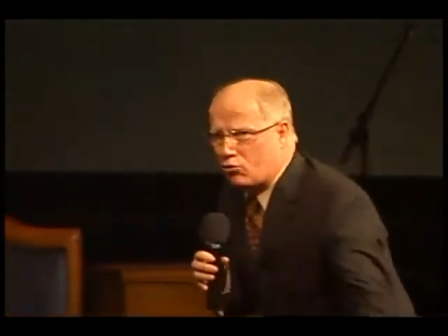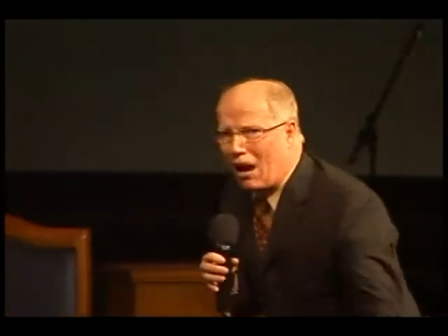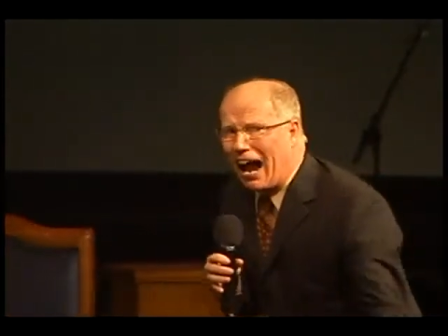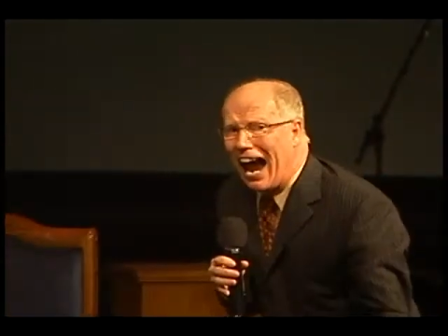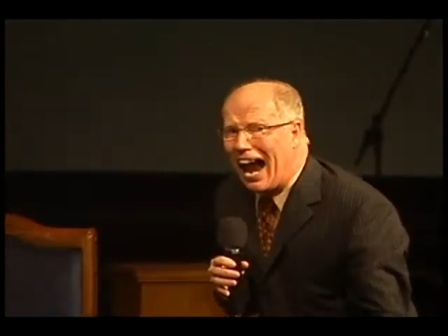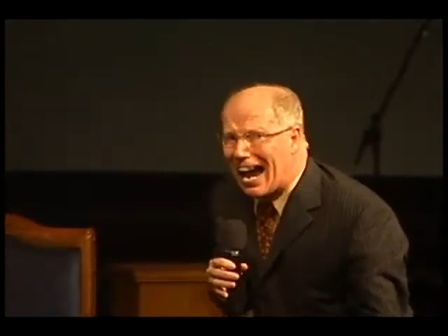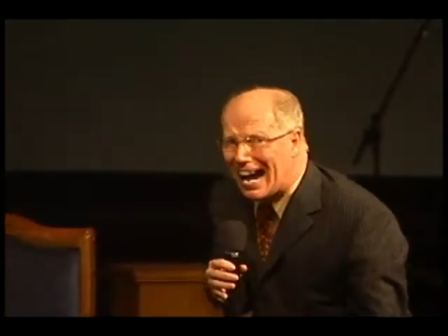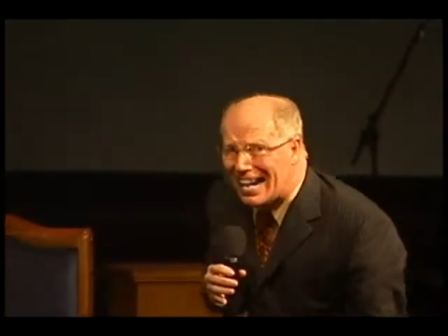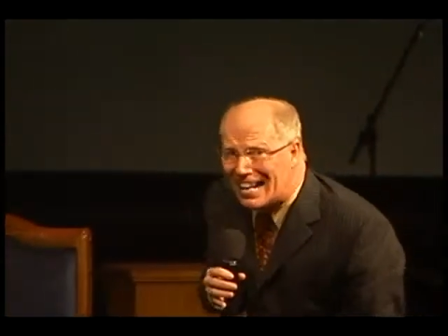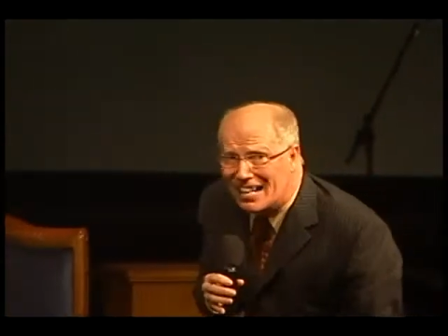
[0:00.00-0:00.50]

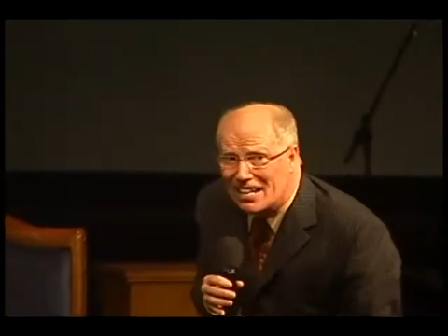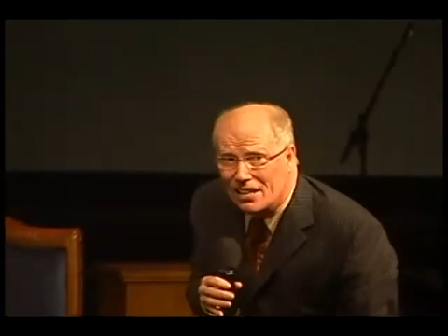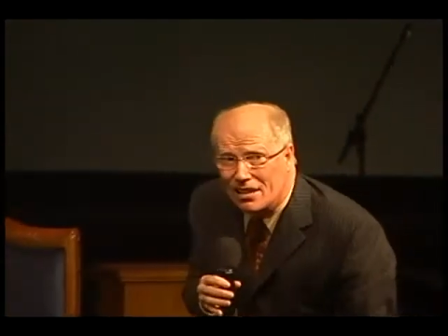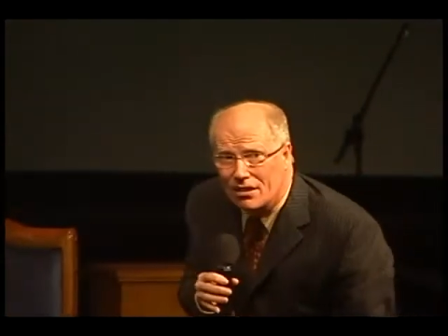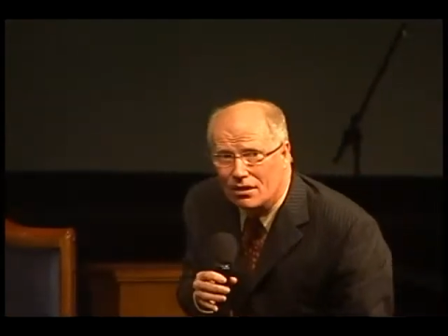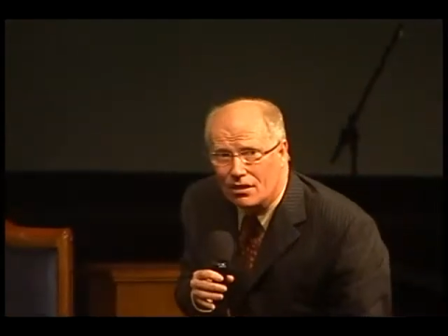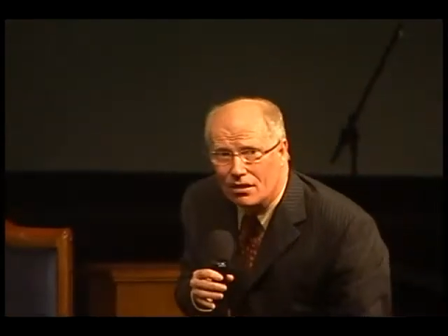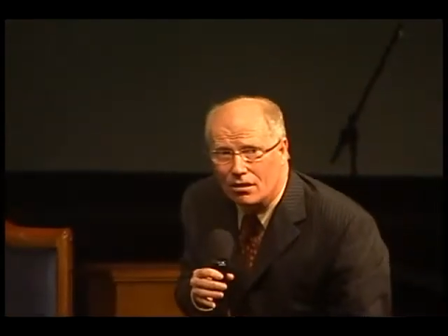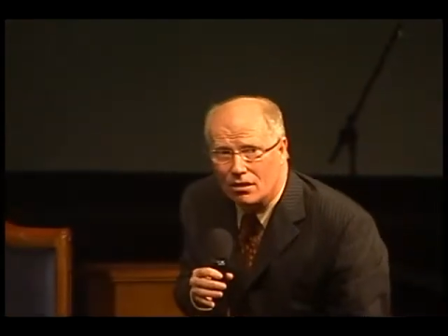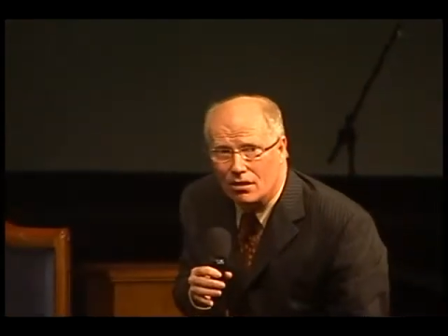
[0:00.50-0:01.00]
rain,
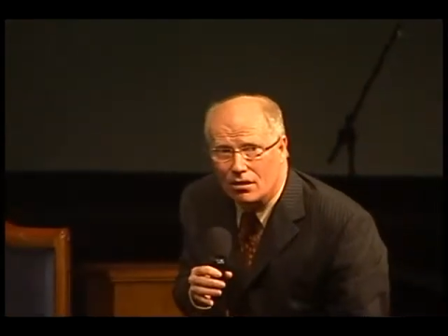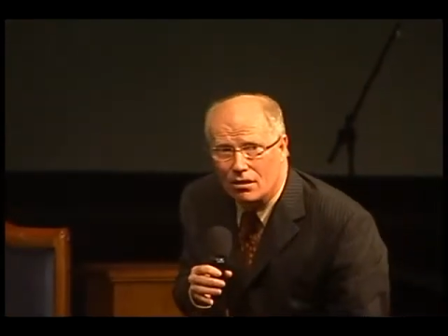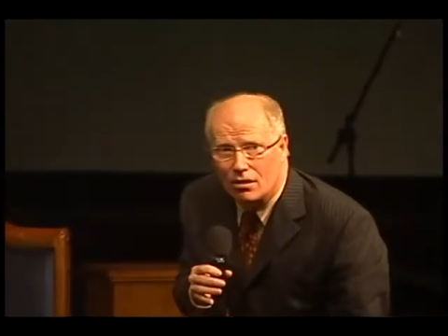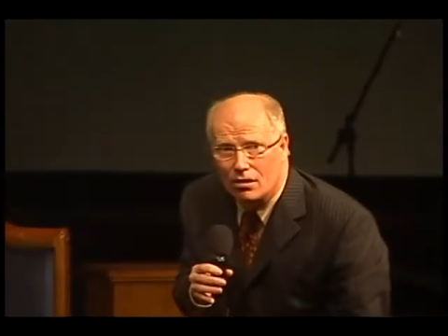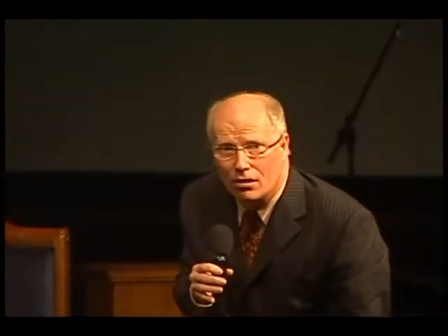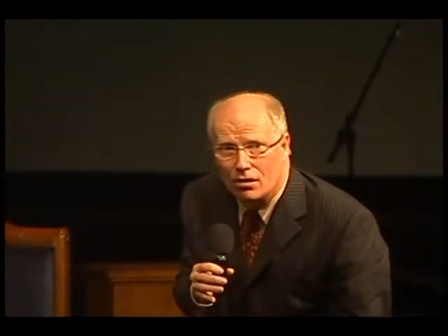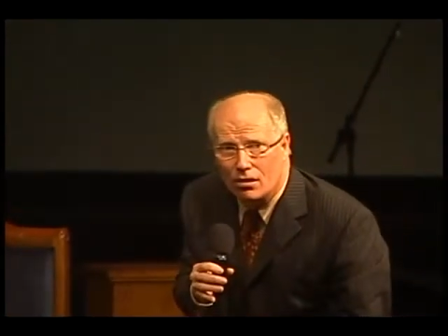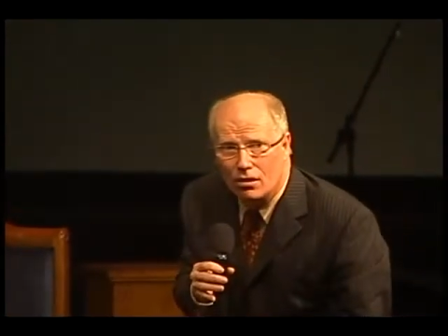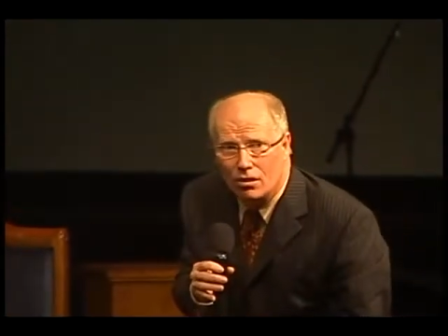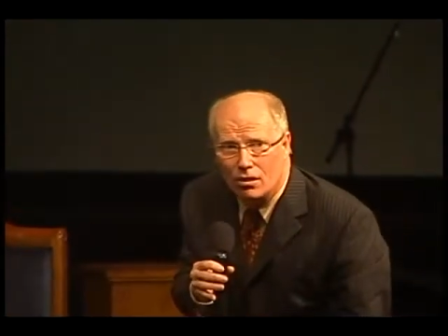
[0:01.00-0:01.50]

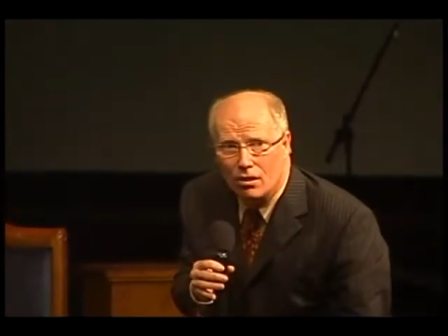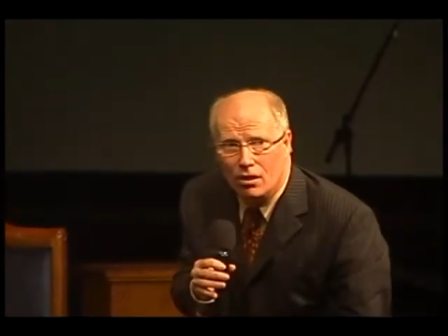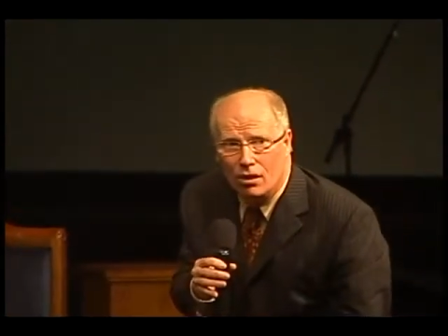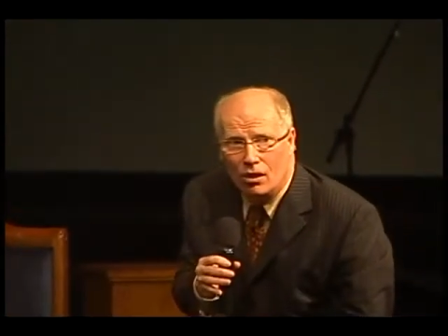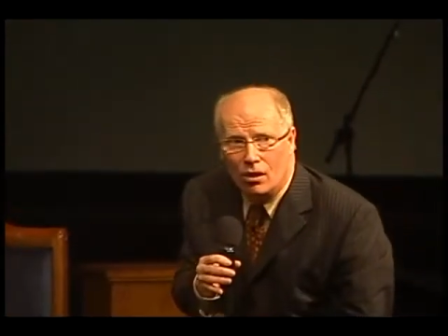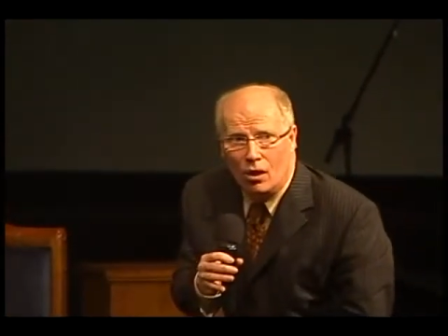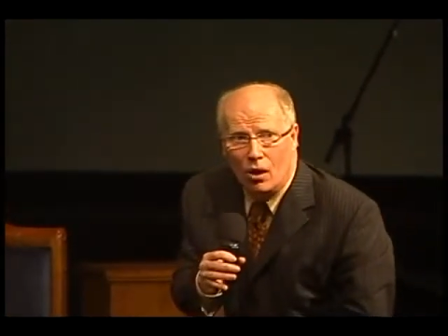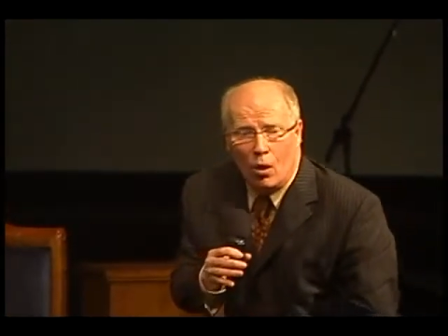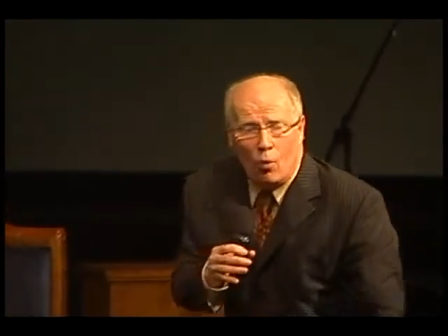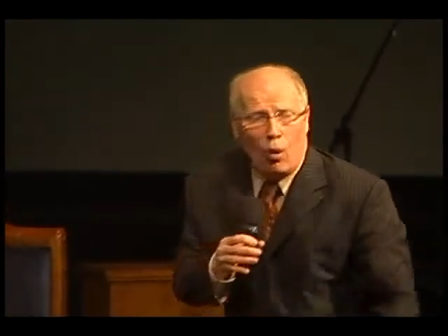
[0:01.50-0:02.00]

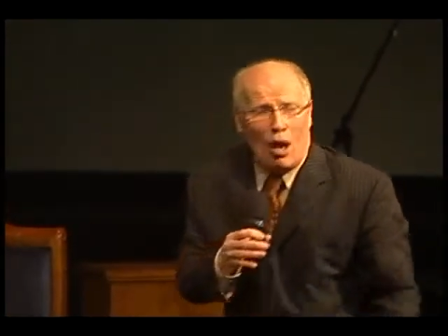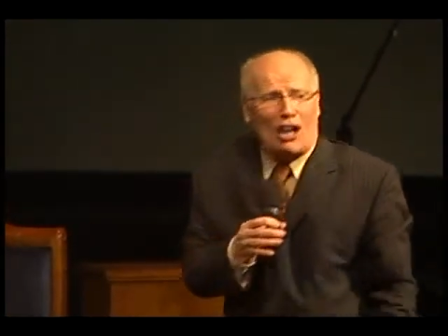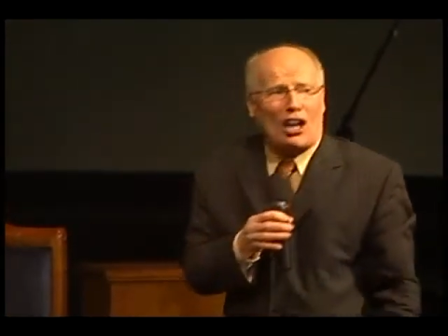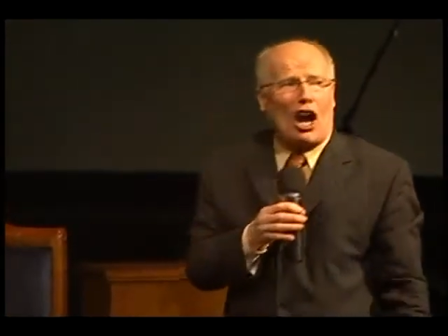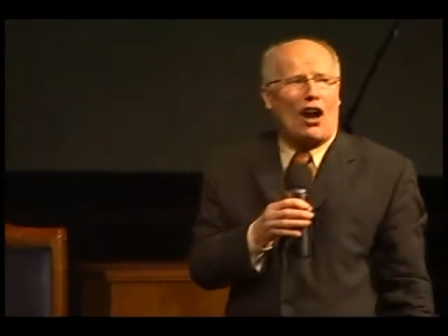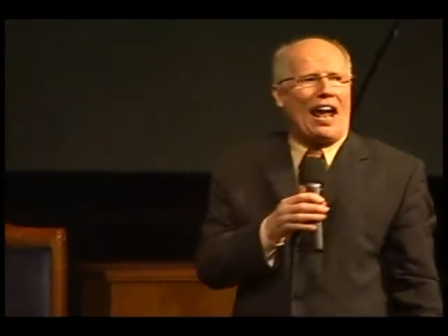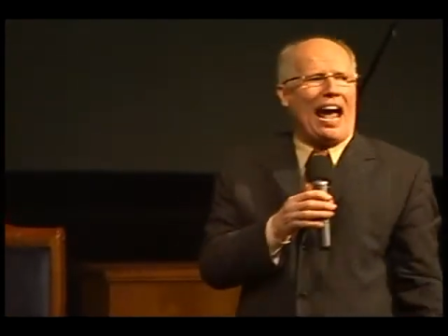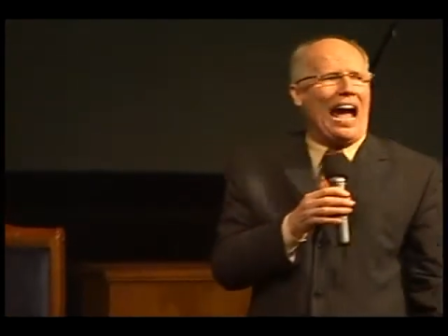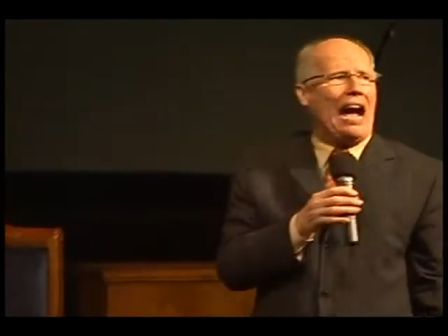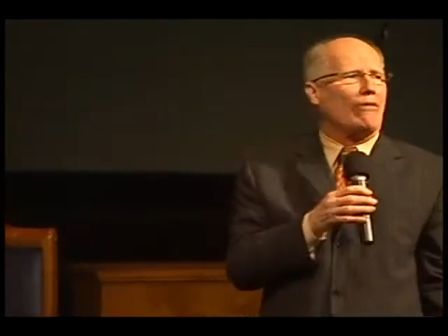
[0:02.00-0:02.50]
we're
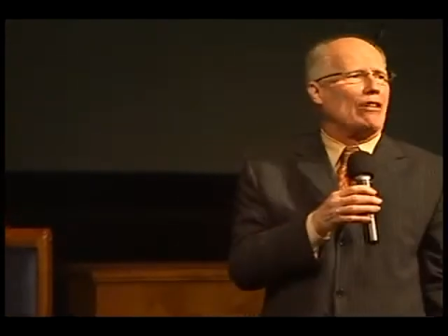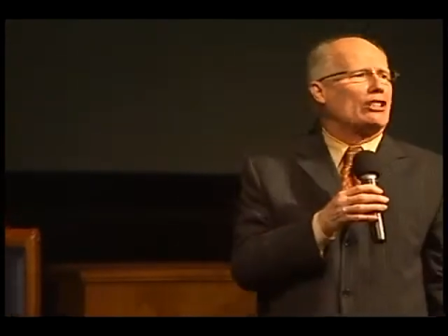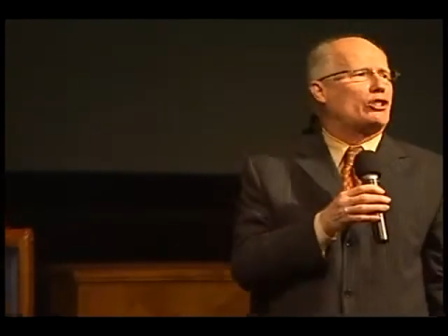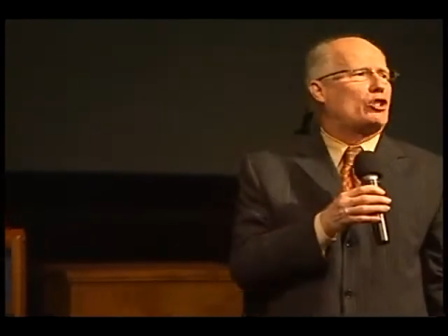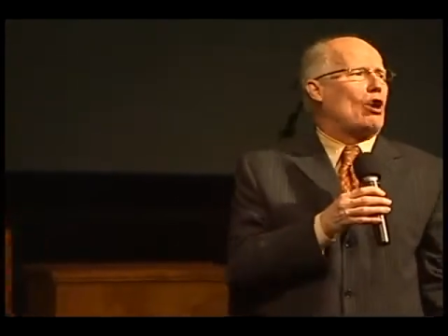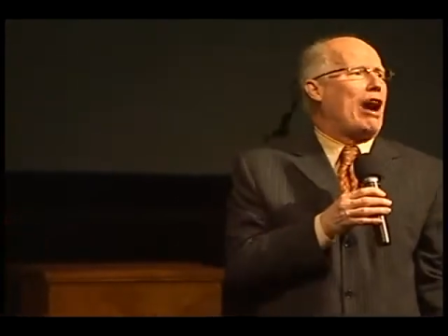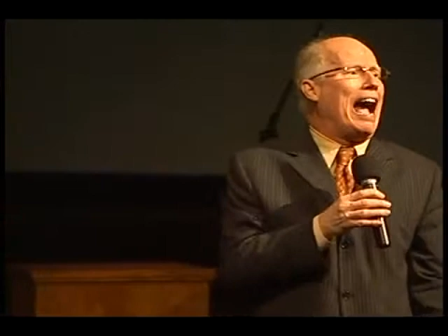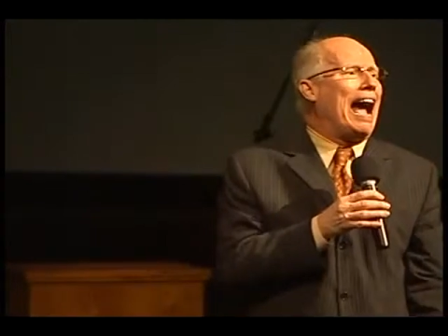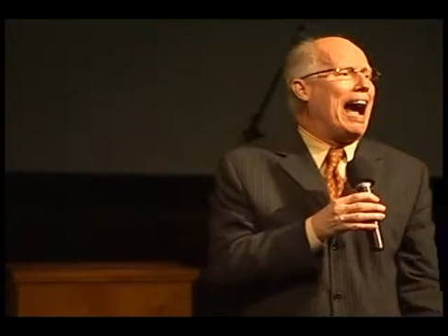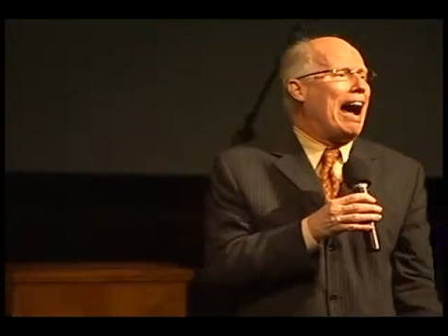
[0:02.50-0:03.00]
going to have a
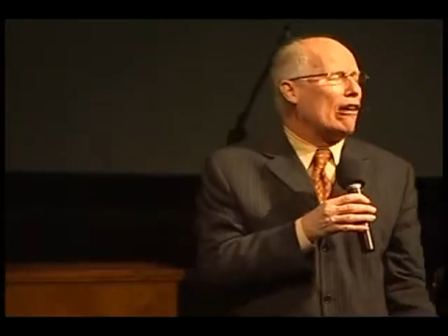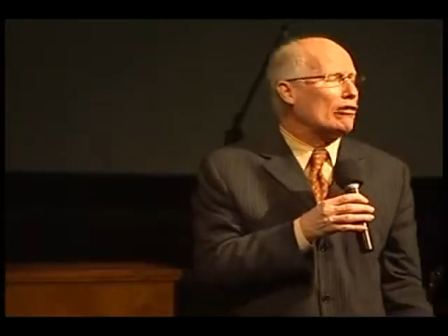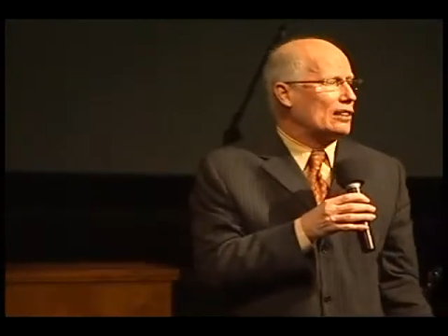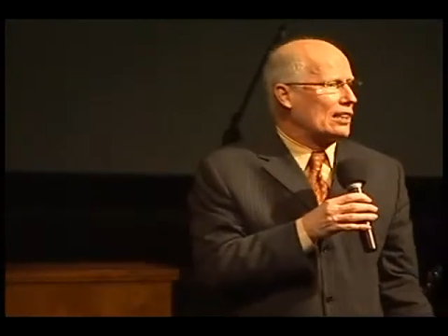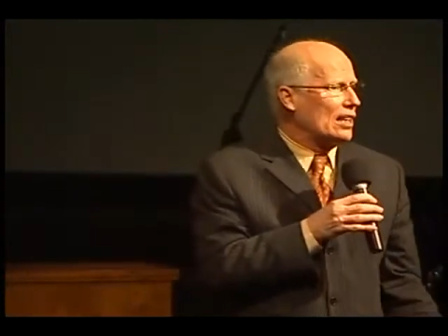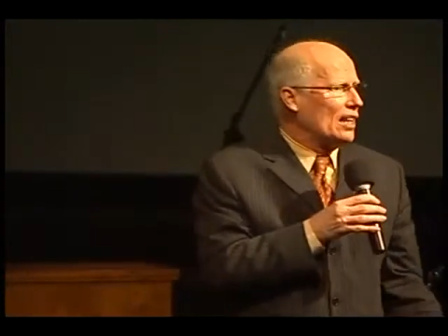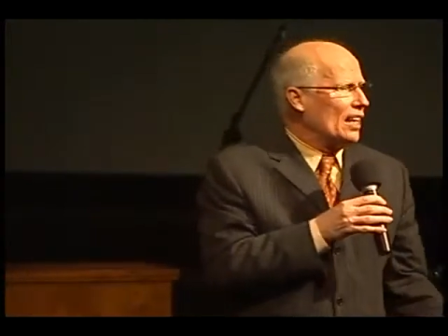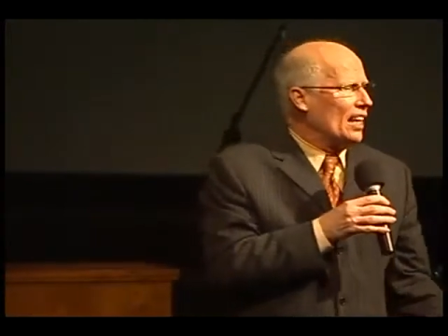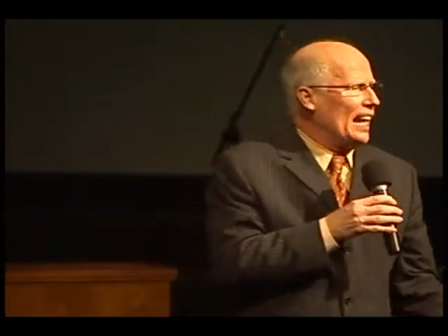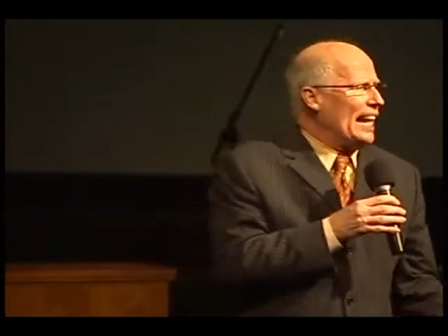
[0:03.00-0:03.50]
drought